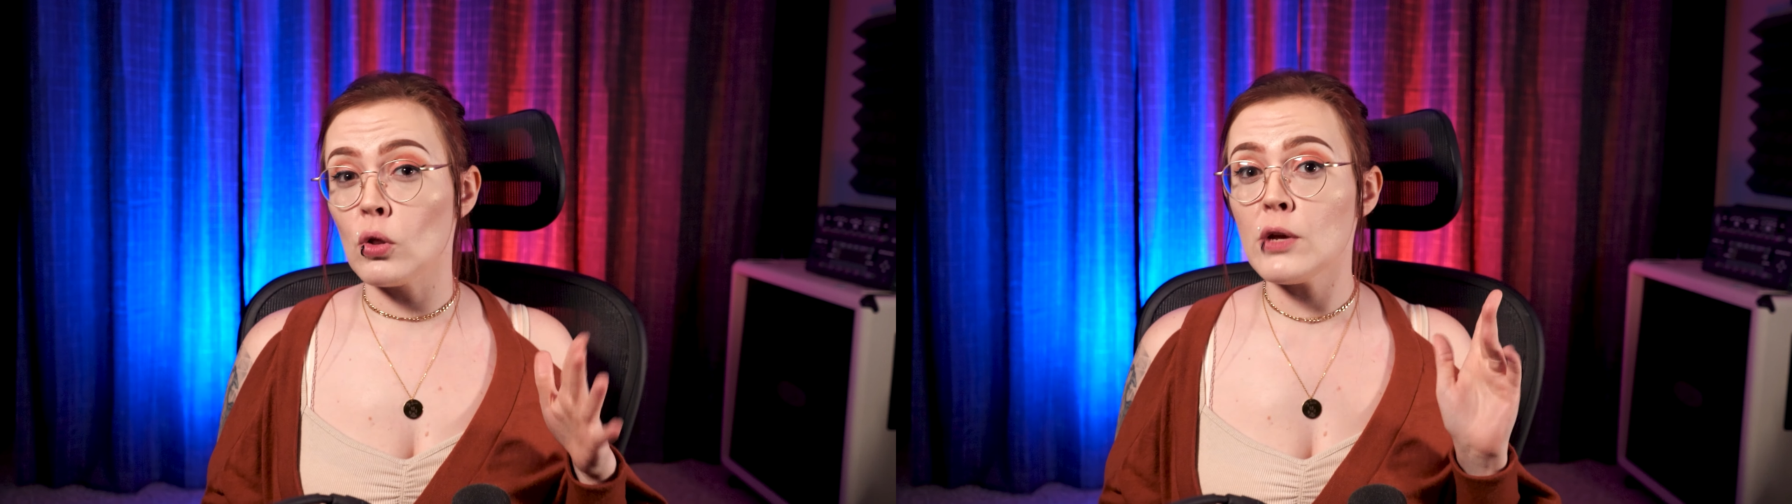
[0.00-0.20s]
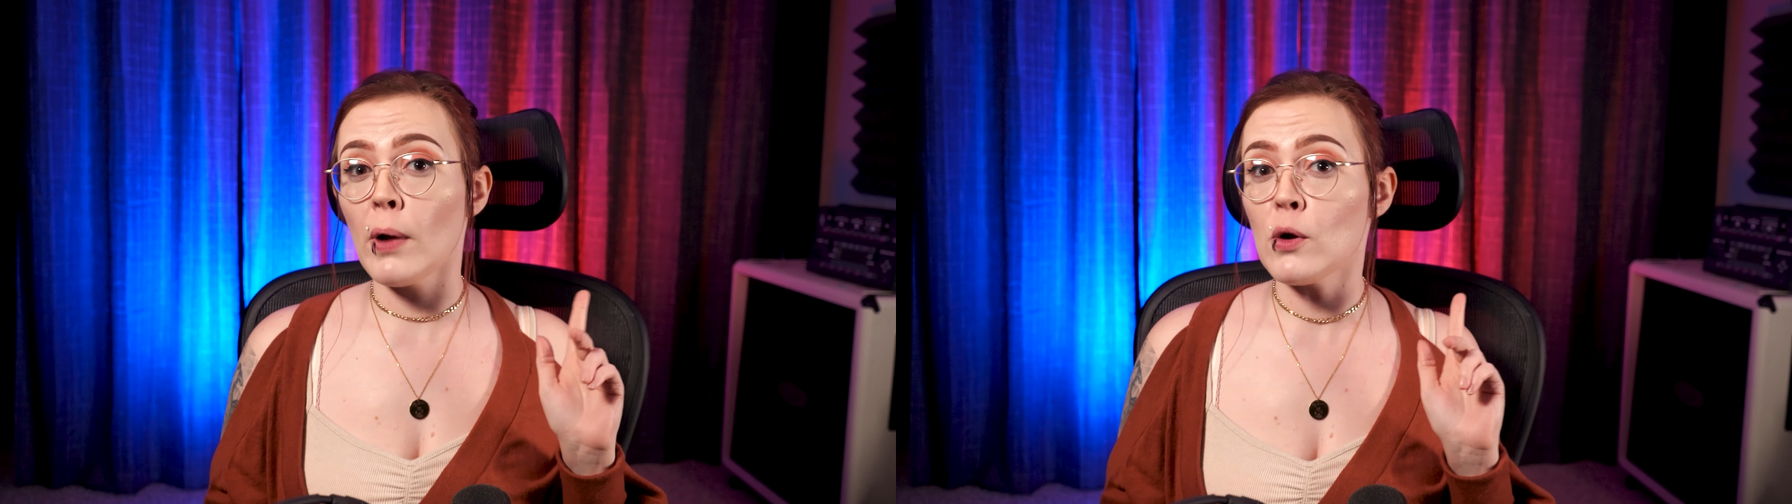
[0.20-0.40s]

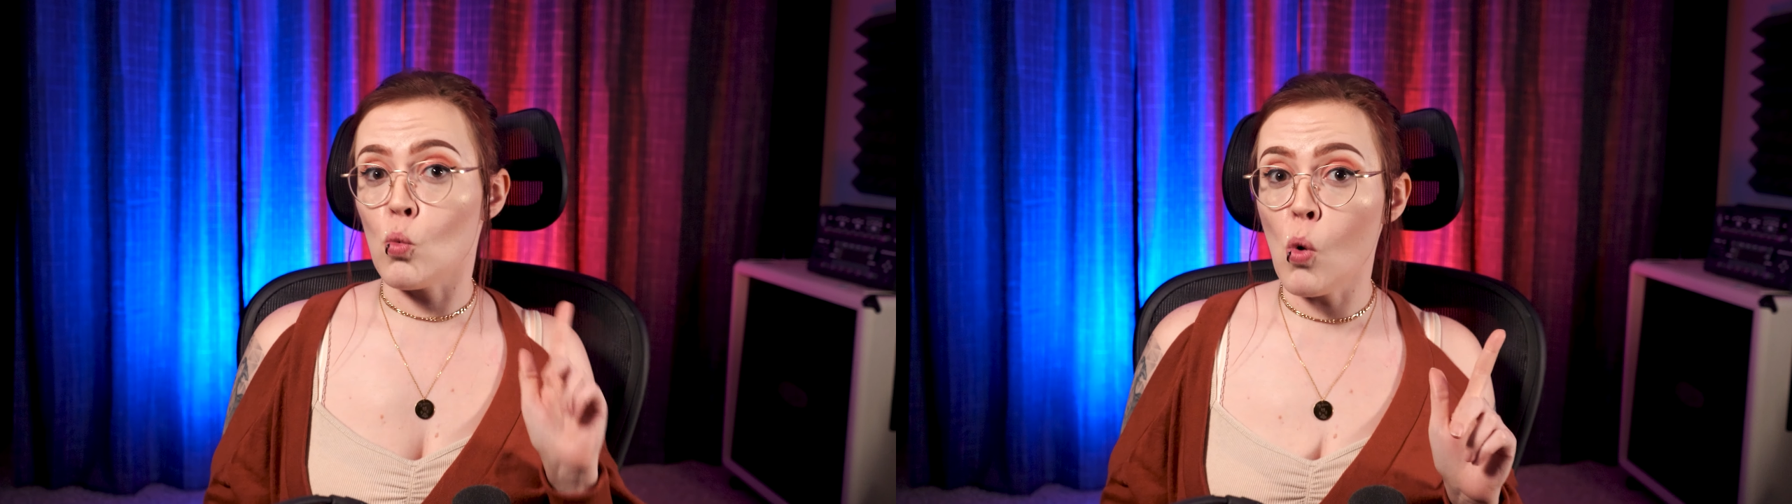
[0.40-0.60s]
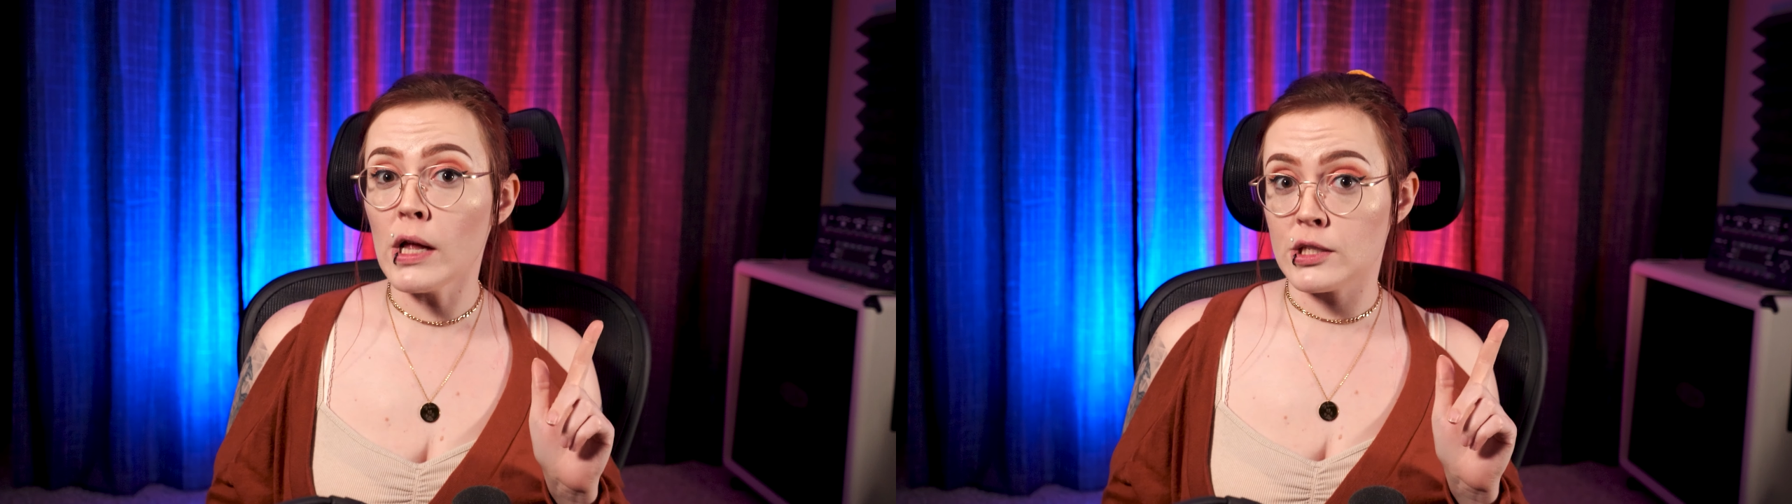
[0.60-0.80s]
only rank
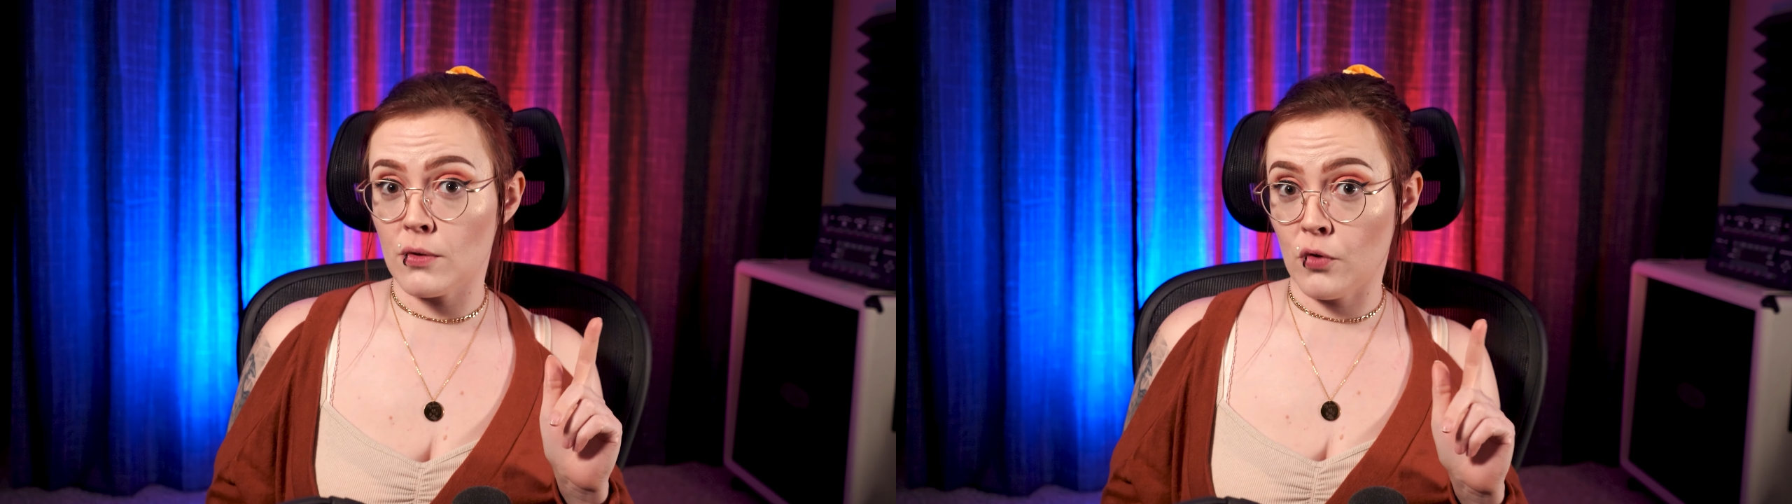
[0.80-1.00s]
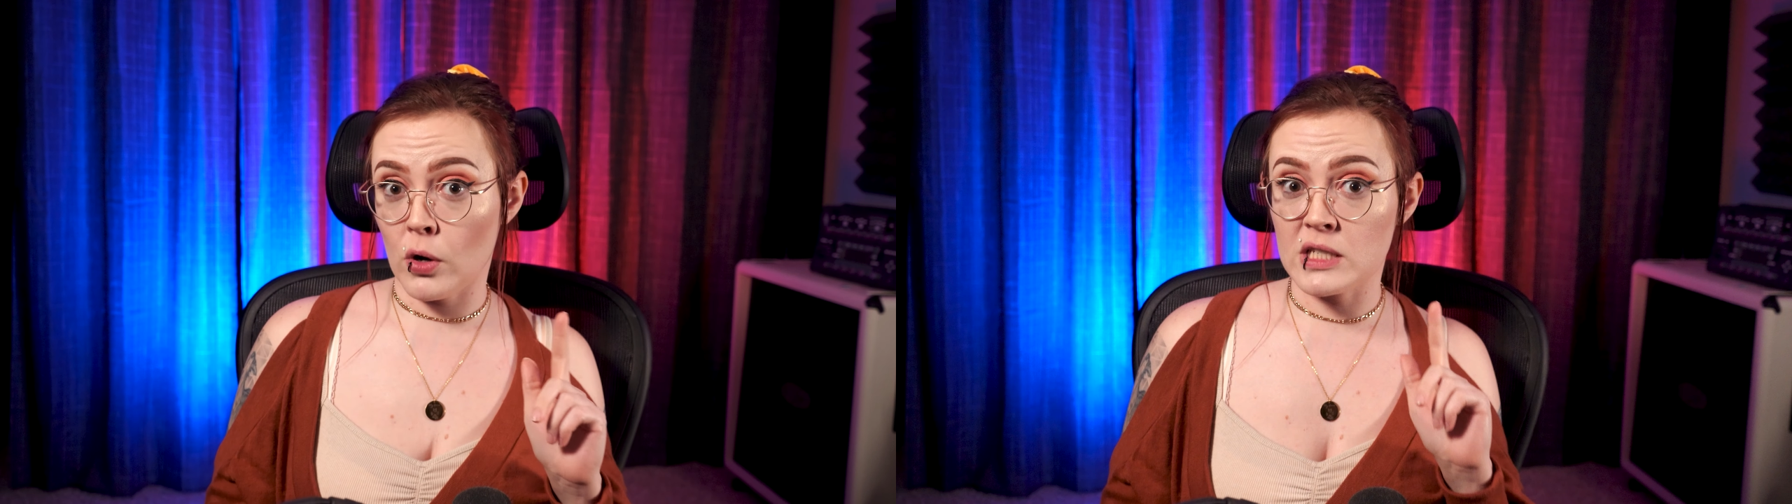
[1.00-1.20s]
once for